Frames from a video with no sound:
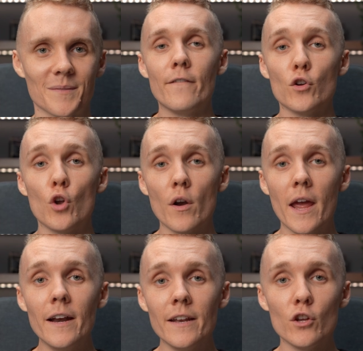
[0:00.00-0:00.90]
If you're not
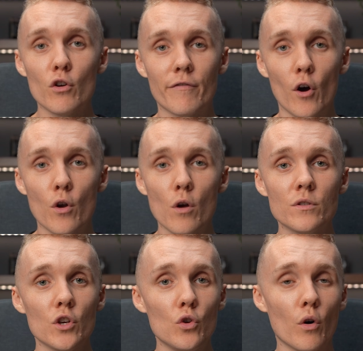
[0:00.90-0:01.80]
editing your
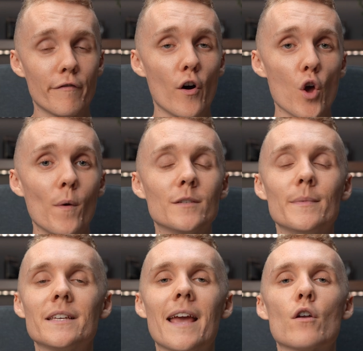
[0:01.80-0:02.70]
photos, your photo is
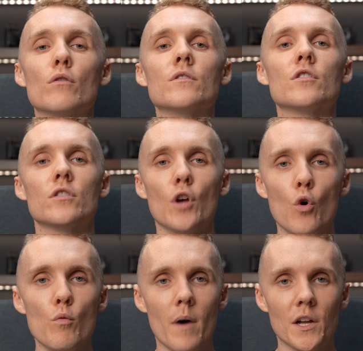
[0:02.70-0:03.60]
missing out on
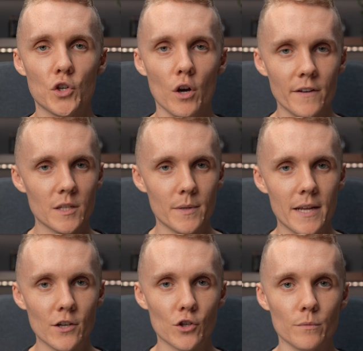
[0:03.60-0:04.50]
so much of its
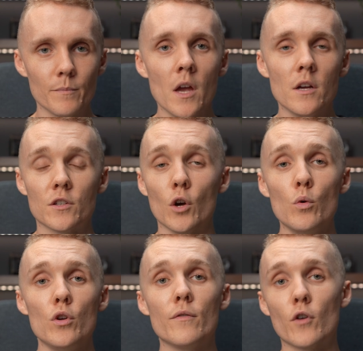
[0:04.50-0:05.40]
potential.
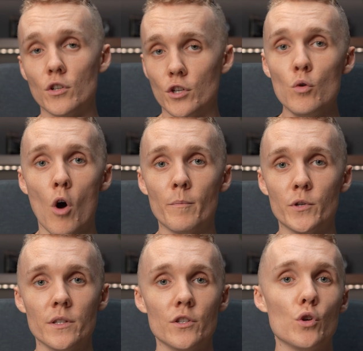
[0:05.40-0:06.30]
So you've got two
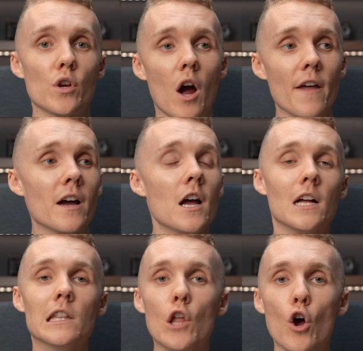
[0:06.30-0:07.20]
options. You either
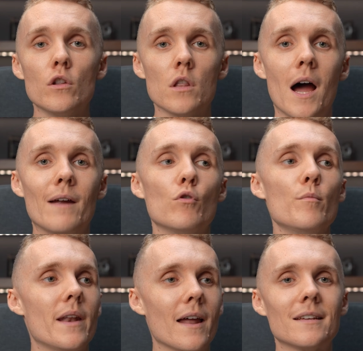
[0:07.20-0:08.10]
learn
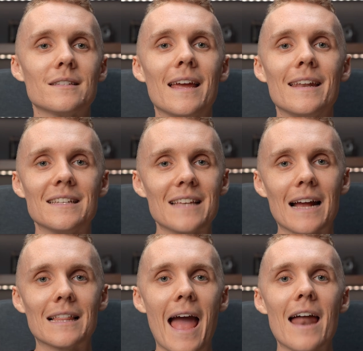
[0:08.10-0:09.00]
Lightroom and understand
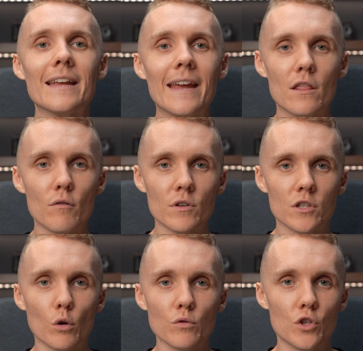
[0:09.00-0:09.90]
exactly how to get the
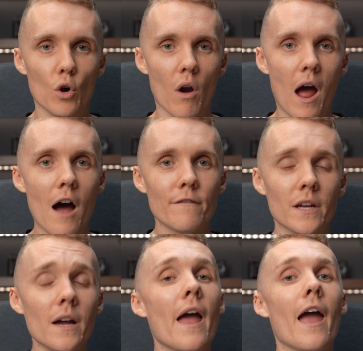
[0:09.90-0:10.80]
results you're
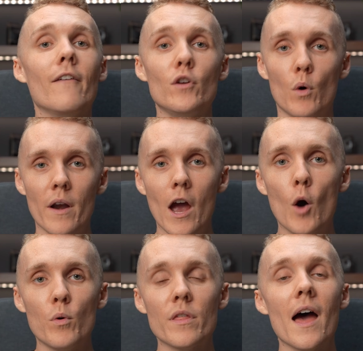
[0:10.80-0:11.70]
after. If you want
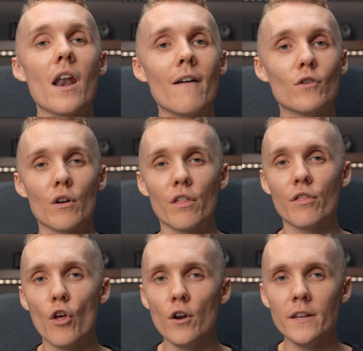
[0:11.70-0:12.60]
help with that, I've got a
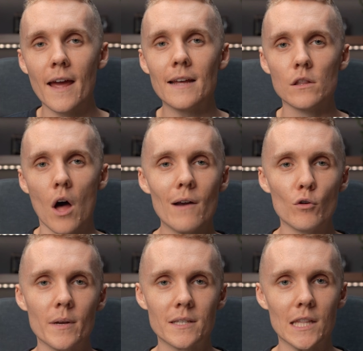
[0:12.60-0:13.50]
30-day
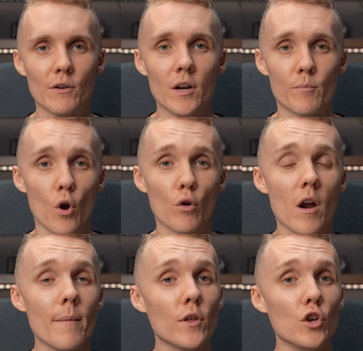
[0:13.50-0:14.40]
Lightroom Accelerator
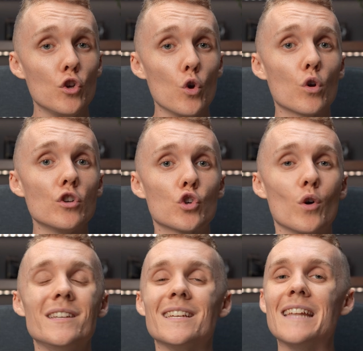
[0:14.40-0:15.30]
program that you can
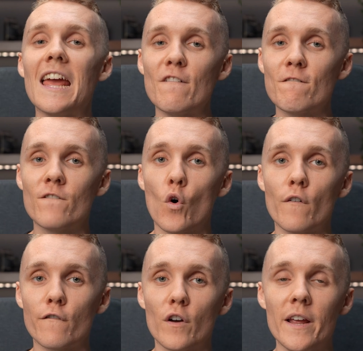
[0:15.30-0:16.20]
join today for
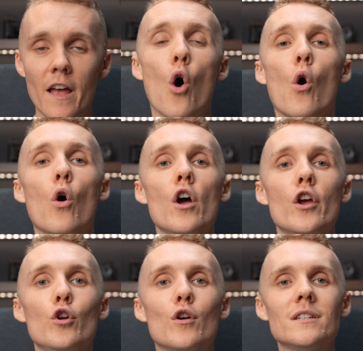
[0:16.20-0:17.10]
free, or
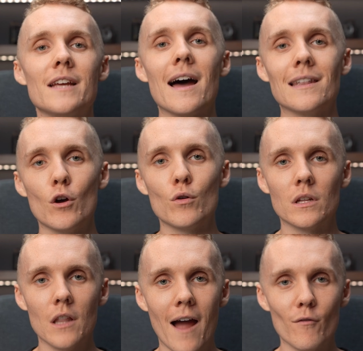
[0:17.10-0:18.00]
you can download
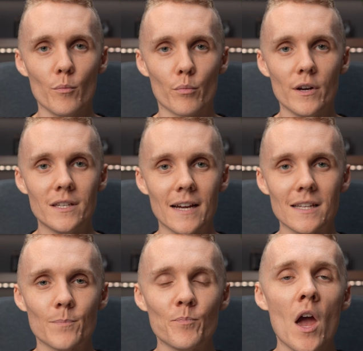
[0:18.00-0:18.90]
Lightroom presets.